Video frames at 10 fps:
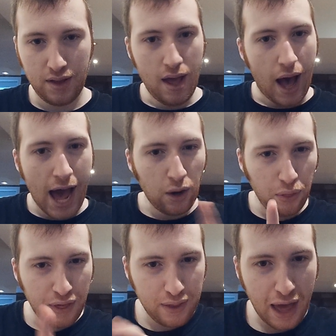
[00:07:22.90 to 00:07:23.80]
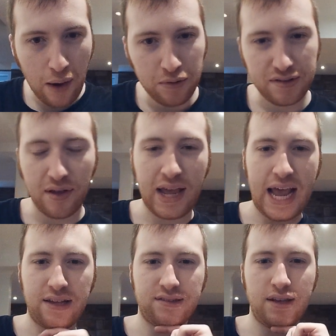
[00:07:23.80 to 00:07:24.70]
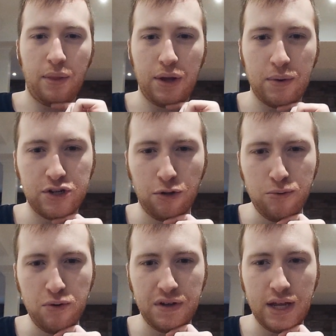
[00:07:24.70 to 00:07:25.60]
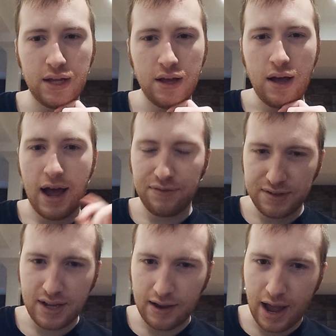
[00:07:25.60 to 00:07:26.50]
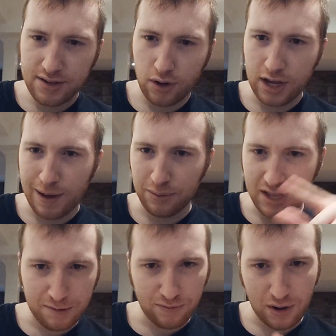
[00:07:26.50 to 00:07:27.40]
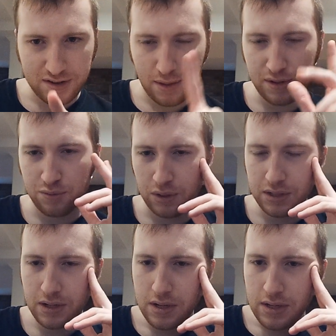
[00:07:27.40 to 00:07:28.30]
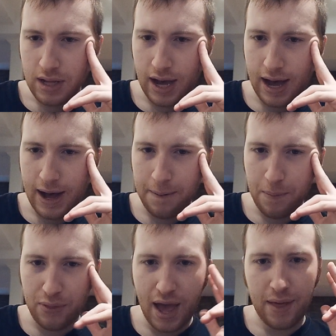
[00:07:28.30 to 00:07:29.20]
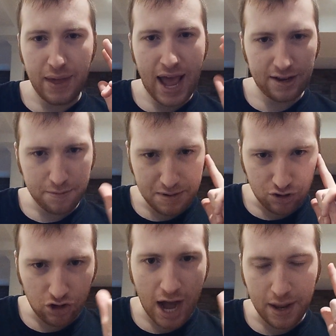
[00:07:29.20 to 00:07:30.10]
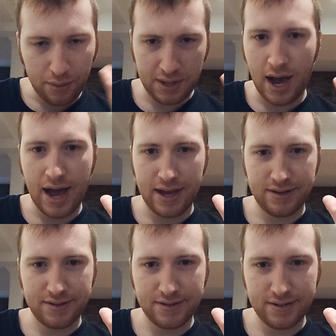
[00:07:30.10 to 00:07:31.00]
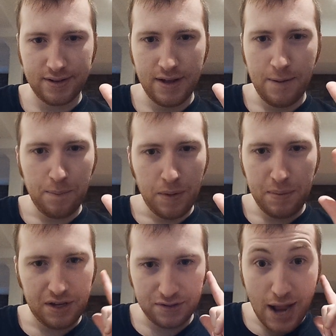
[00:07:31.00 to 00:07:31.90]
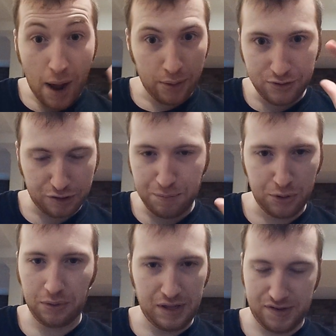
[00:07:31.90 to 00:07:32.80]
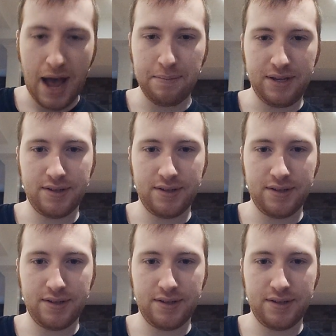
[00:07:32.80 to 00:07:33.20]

I don't think that was the case in the original movie. I've seen, I, I saw it a couple of days before I saw this one, um, that they had to be shot in the eyes, because now they're just purely zombies.